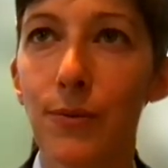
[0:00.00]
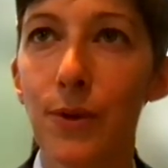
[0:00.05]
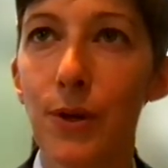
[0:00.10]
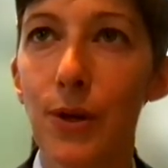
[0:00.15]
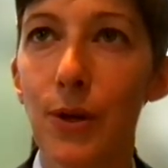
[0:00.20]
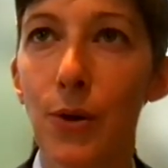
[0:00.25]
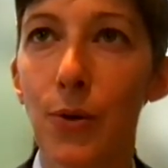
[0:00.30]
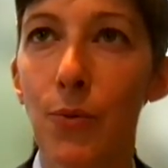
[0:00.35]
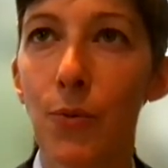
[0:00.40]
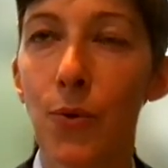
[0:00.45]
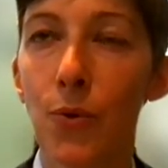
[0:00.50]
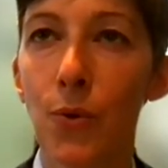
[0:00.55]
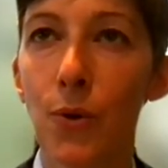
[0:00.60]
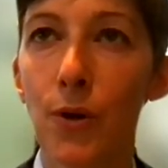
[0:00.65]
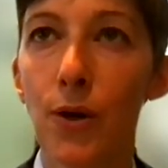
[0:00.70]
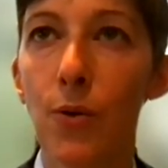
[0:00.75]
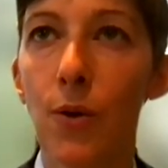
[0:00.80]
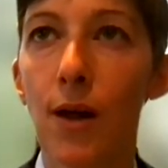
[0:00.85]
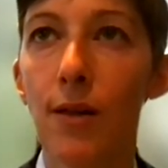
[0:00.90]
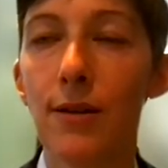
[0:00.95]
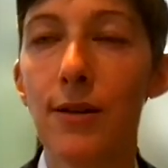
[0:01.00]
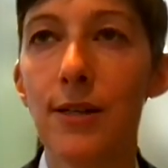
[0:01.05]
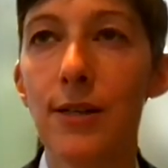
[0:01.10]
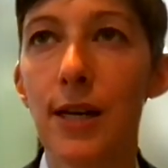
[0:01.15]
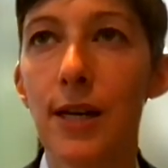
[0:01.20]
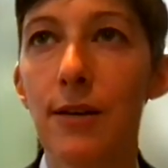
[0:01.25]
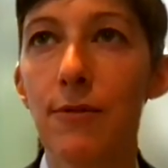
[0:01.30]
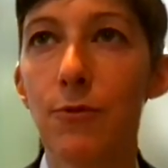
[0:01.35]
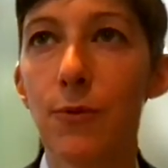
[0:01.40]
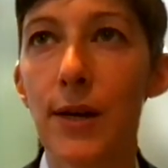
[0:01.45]
you know more
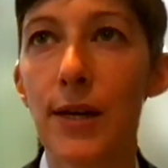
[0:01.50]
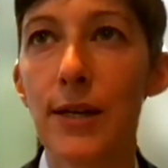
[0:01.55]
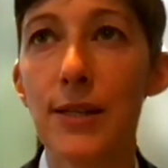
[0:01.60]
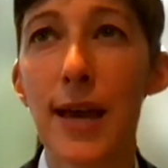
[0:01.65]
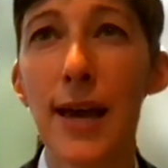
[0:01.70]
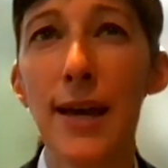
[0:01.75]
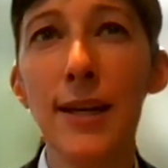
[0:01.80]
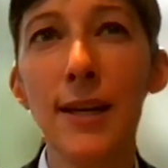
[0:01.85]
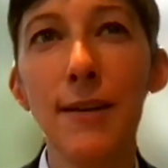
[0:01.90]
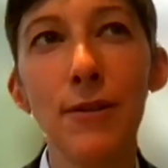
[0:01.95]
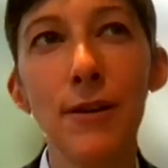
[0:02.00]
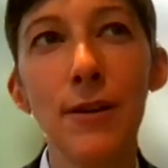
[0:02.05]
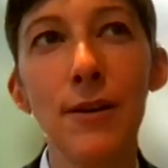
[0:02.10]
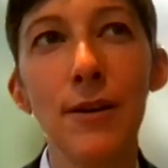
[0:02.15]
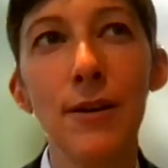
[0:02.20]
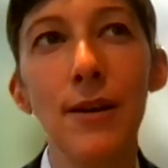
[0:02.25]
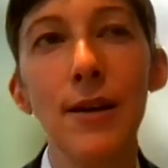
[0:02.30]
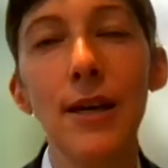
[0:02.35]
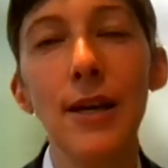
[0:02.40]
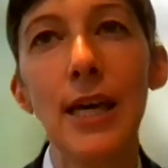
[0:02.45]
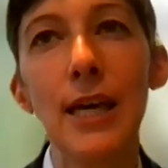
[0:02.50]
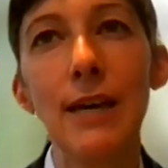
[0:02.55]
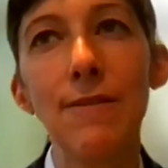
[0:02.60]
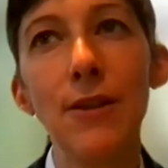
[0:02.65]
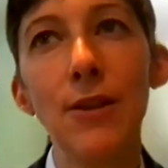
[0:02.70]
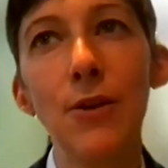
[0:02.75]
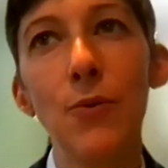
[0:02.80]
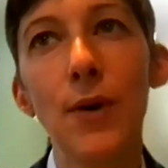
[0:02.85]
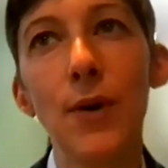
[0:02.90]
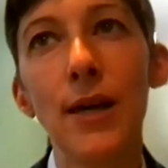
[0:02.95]
qualitative ways and even
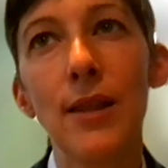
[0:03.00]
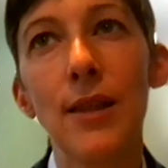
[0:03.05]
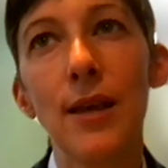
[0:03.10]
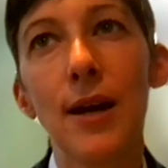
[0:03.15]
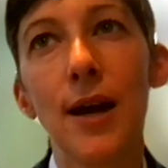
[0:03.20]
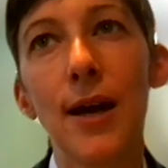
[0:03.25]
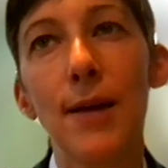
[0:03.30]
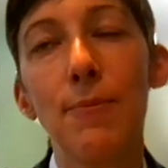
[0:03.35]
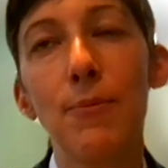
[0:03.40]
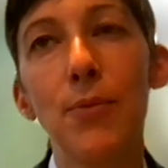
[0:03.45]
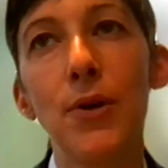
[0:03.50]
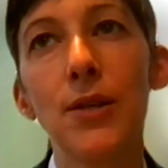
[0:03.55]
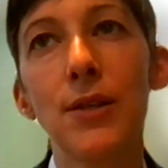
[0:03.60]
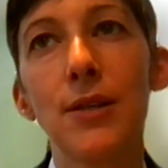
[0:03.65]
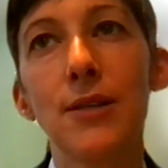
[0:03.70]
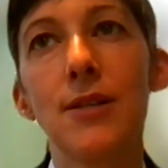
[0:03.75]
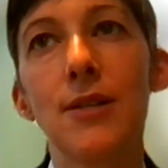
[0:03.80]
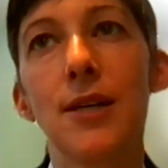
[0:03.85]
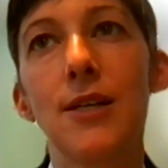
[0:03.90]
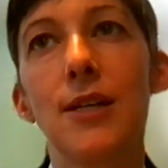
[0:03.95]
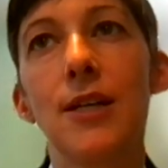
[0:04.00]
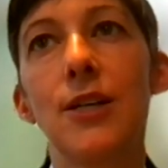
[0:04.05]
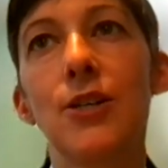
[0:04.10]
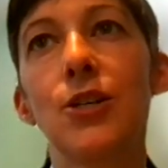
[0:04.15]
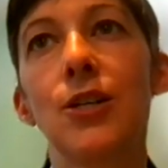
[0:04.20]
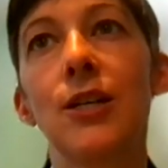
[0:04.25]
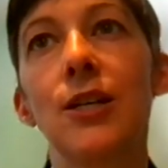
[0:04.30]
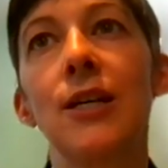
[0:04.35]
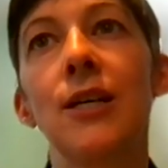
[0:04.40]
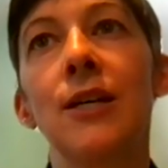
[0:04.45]
even the way that i put the
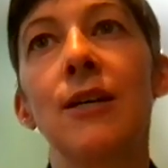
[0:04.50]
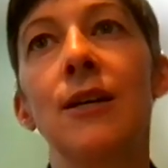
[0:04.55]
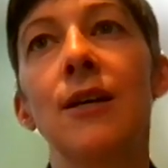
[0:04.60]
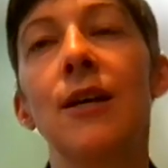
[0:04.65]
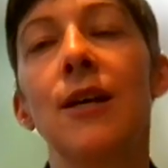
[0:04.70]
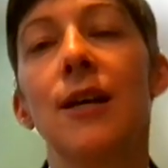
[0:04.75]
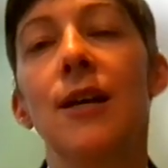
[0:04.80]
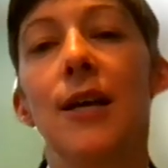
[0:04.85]
citation in